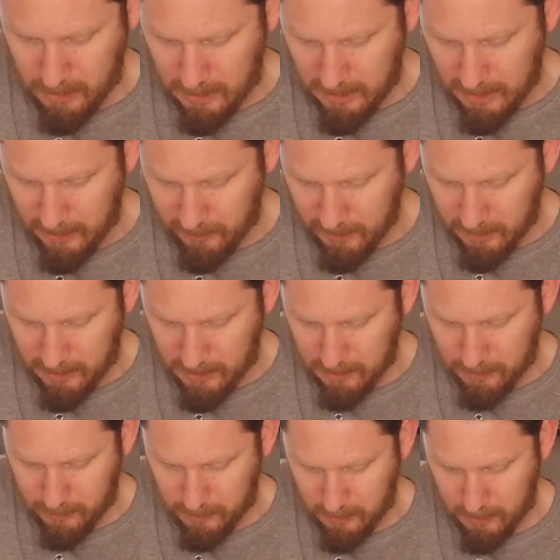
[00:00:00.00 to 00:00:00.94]
After
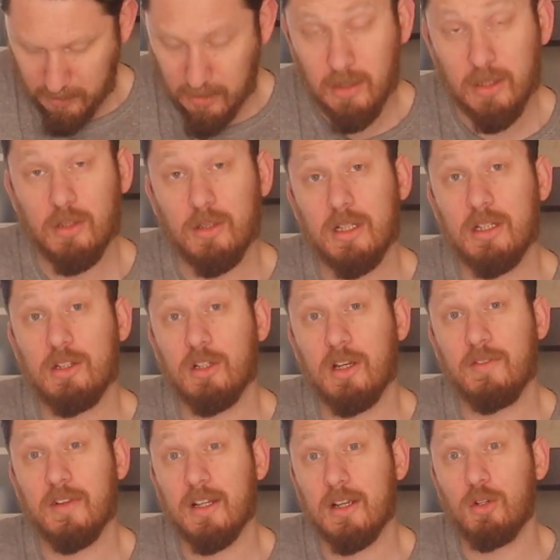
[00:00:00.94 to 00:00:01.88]
that, you need to
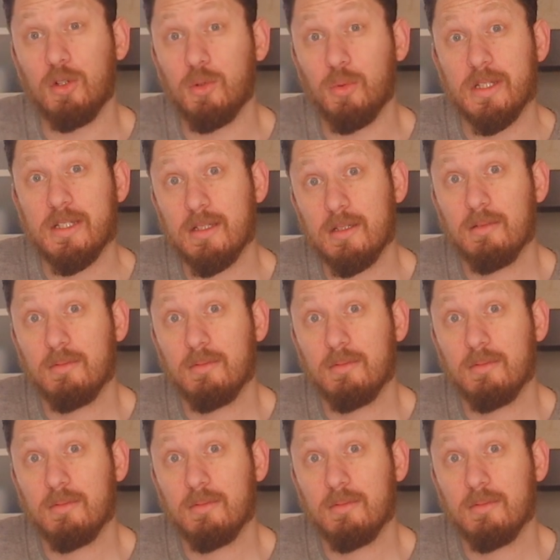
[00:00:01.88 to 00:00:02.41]
give it a good whisk.